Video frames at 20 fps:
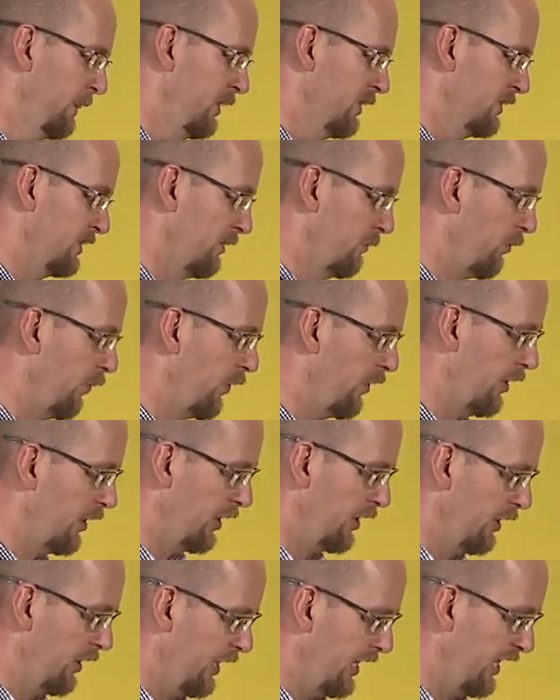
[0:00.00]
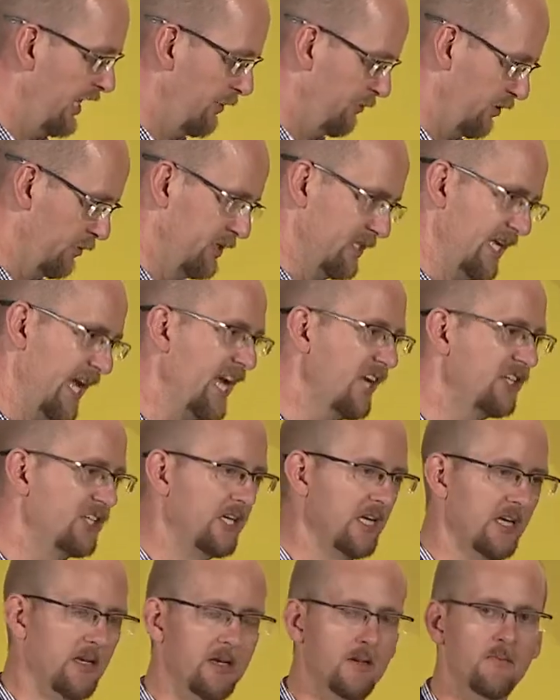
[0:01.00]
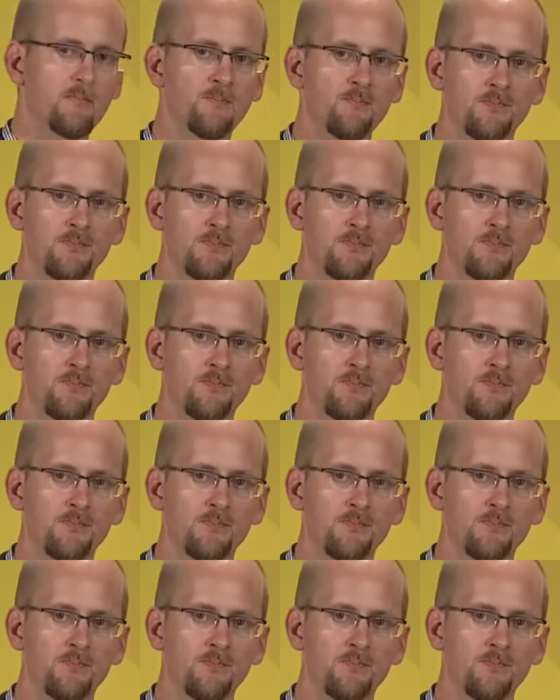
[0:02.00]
support and implementation